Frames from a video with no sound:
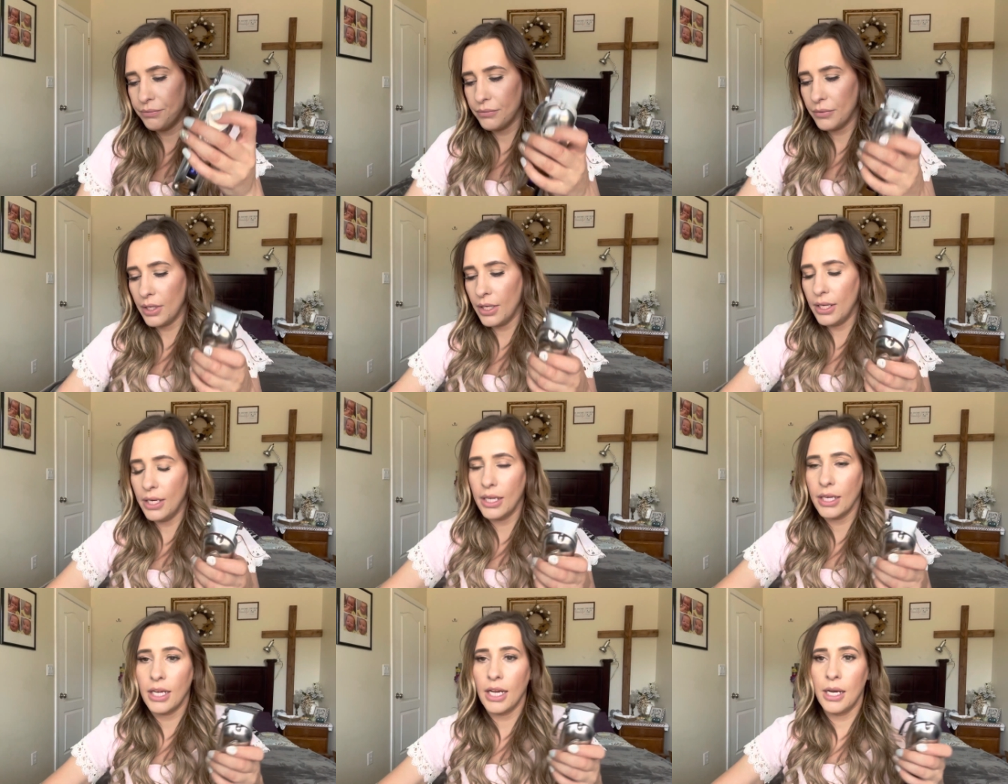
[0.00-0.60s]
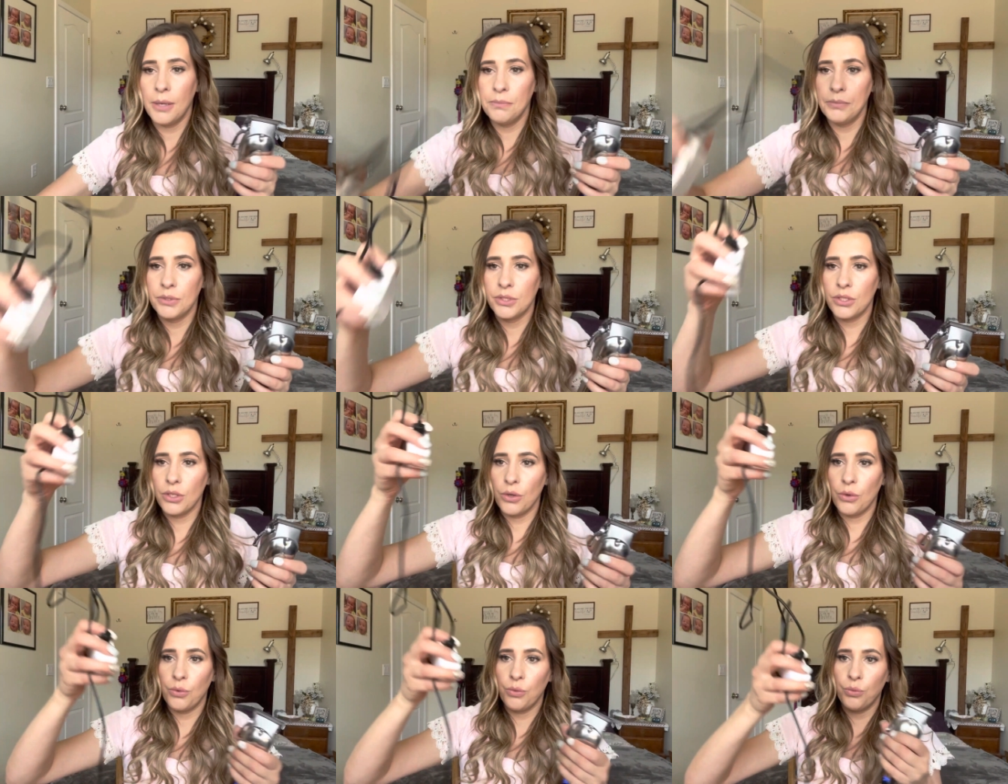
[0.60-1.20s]
And it comes
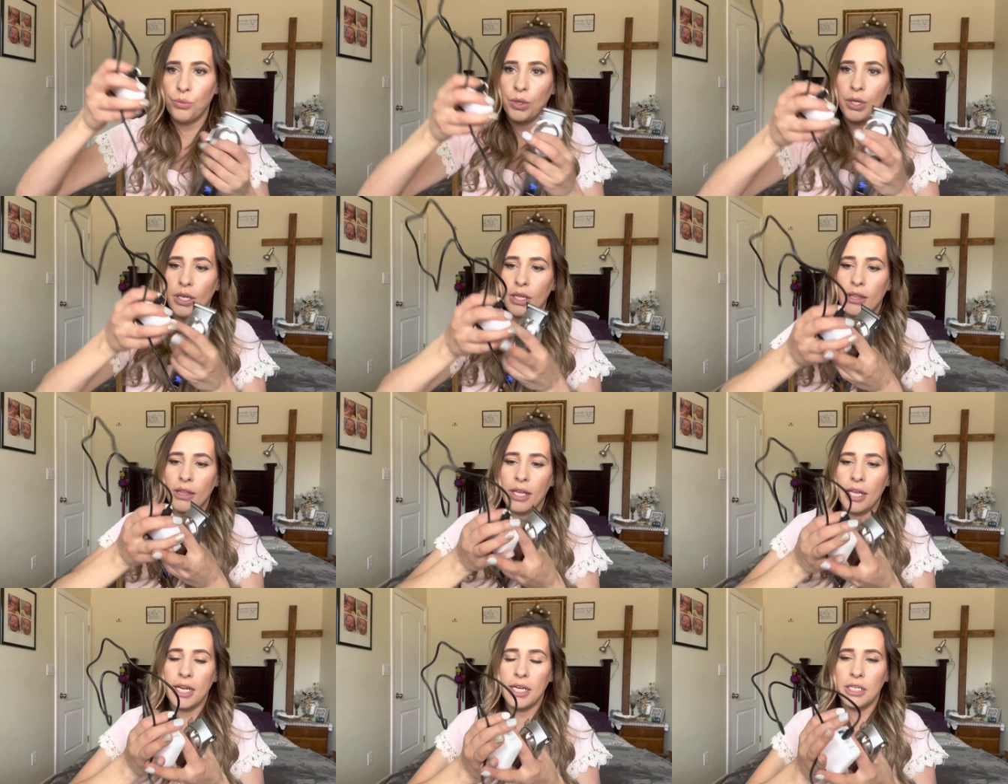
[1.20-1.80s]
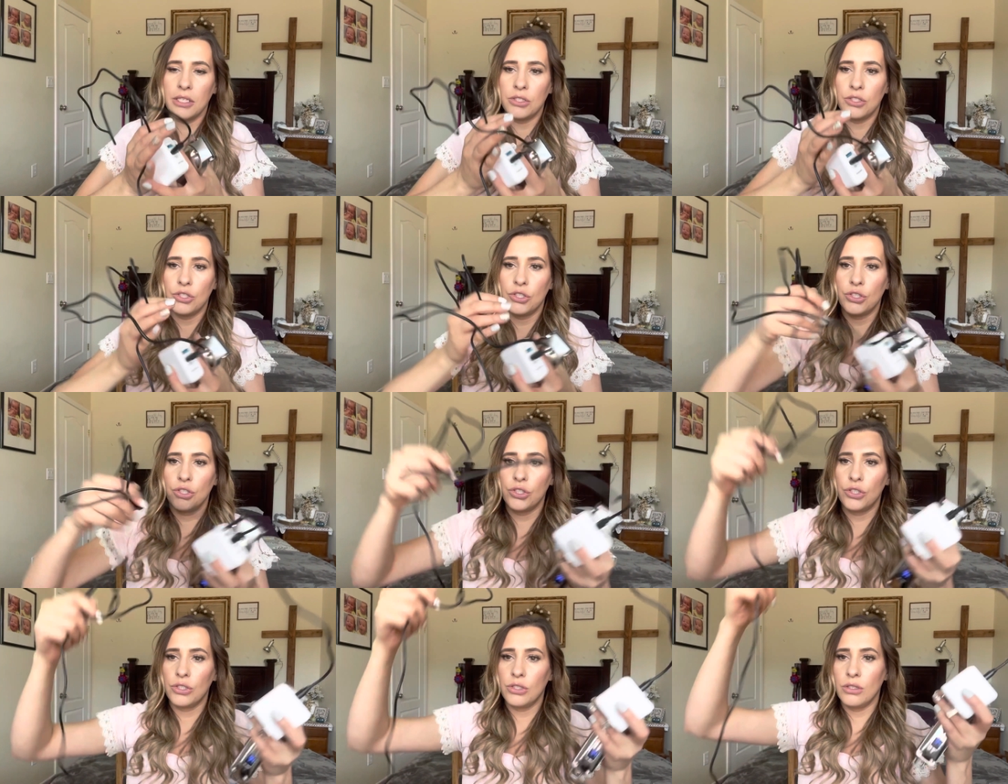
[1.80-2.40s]
with a,
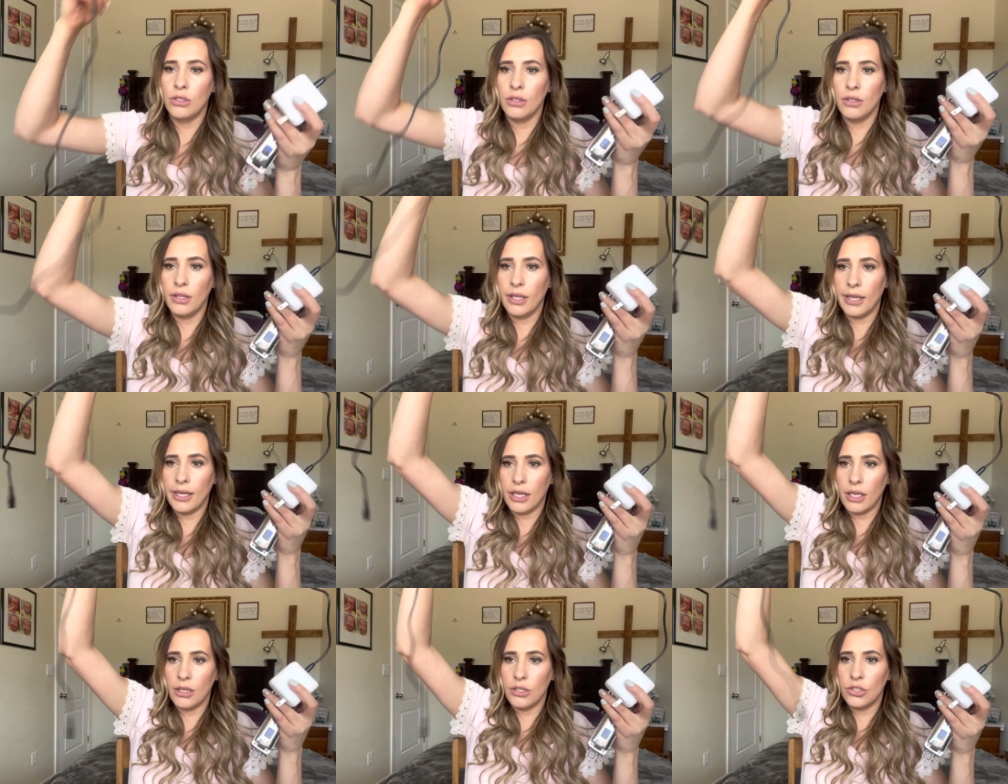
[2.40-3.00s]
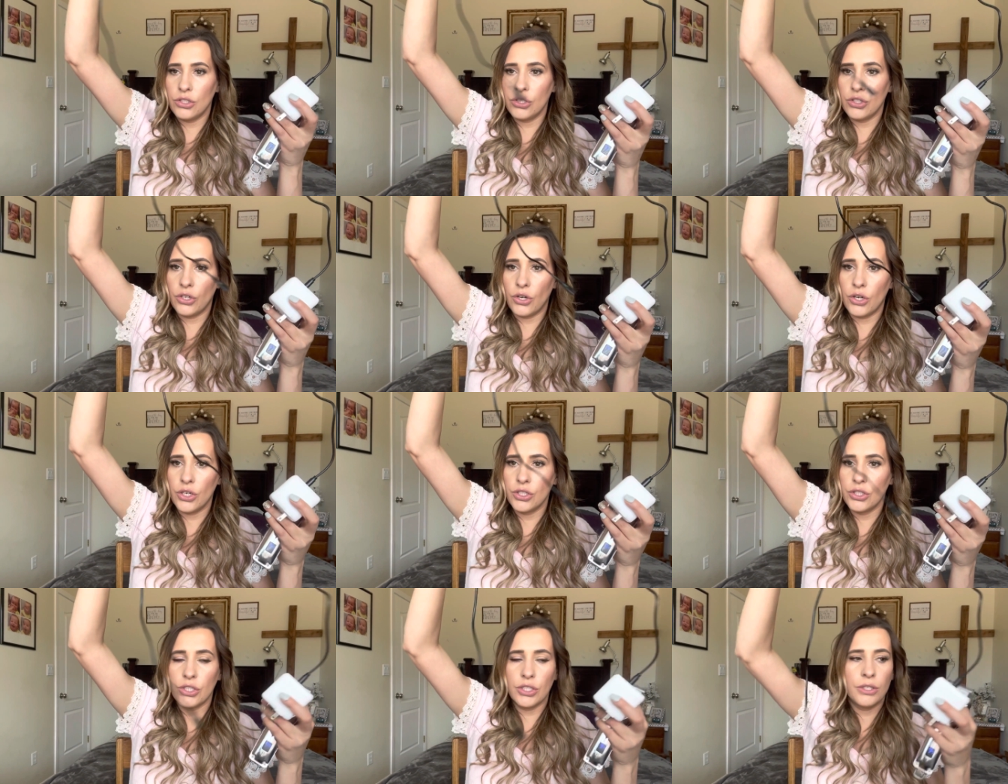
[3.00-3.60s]
like a
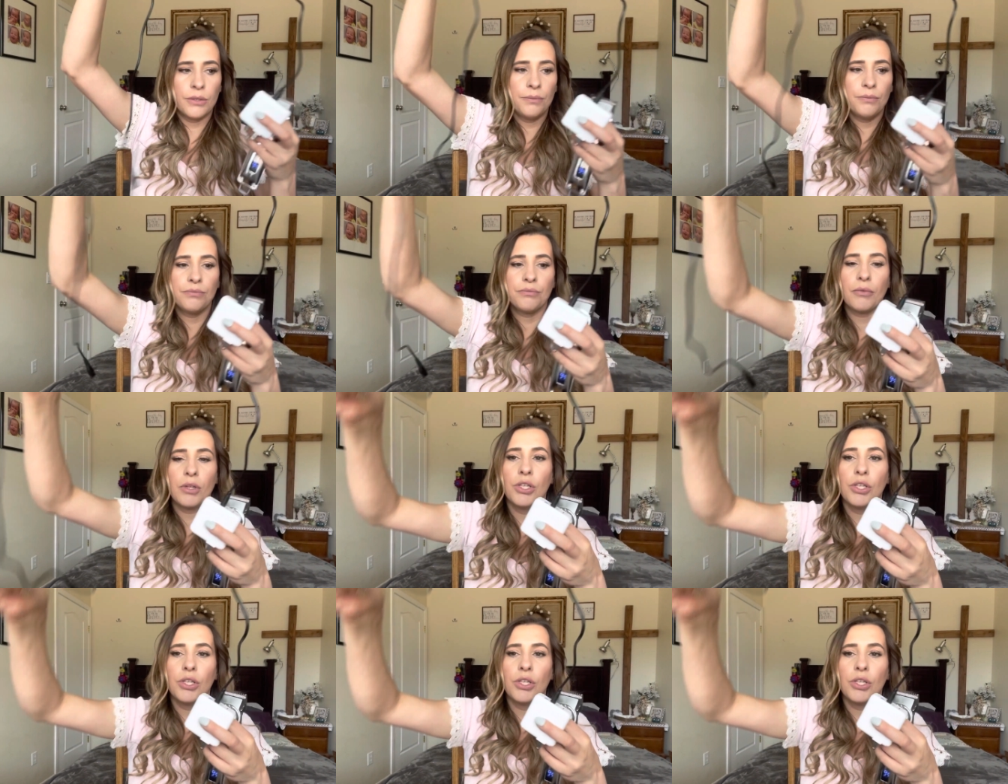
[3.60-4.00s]
charger.